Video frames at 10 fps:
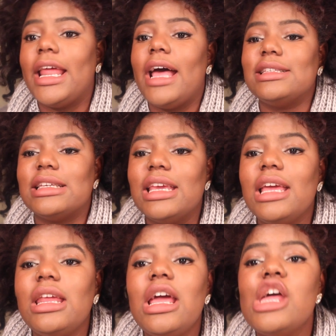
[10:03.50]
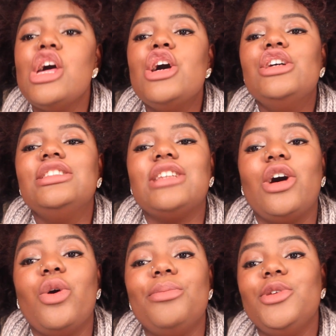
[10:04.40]
that has a kid. So
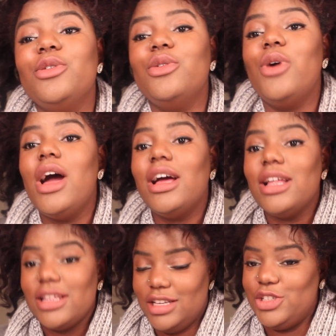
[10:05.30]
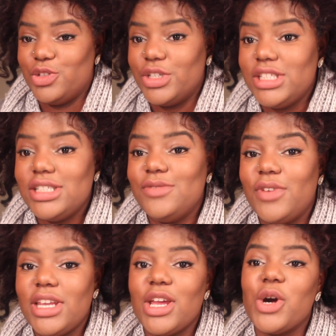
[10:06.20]
I hope you enjoyed this
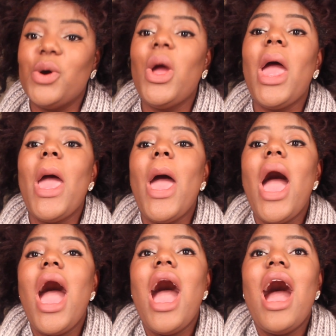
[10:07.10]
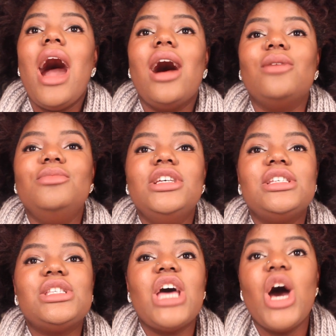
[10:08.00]
video,
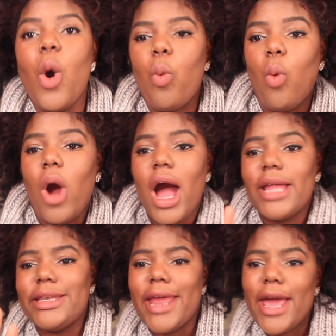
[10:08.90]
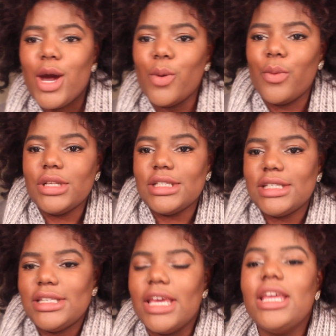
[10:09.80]
this wind down
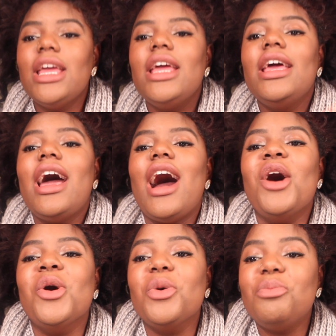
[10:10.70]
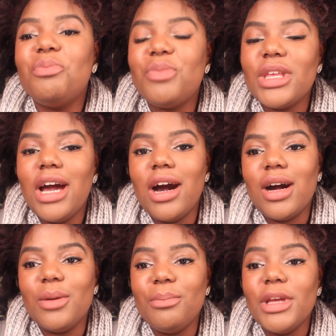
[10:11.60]
Wednesday. I hope
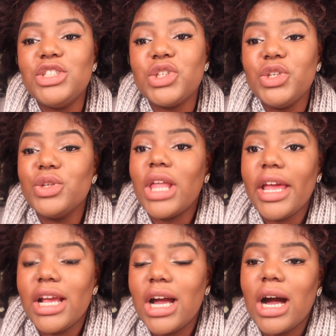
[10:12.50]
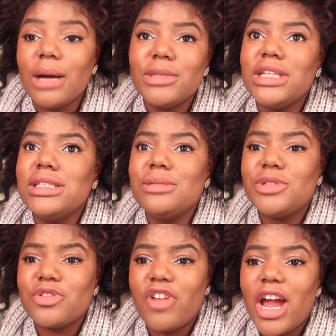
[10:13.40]
Make sure you like, comment, and
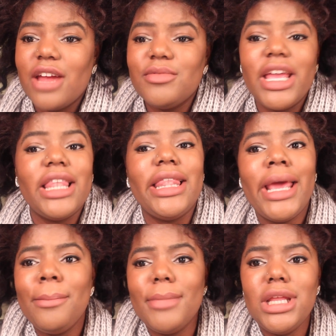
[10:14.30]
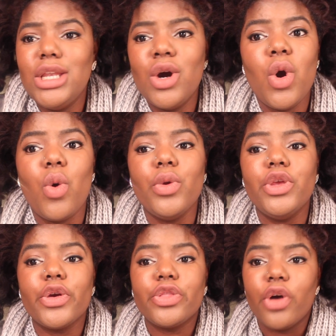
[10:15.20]
subscribe, and let me know
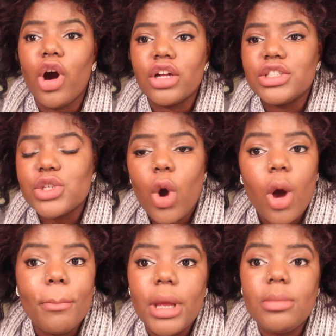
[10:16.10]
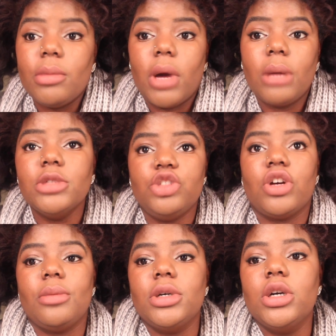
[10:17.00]
your thoughts on baby mama
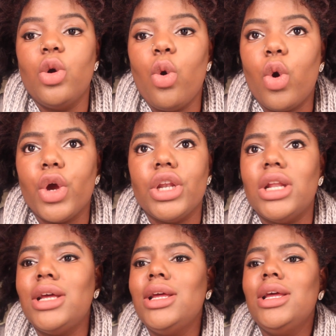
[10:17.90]
drama, on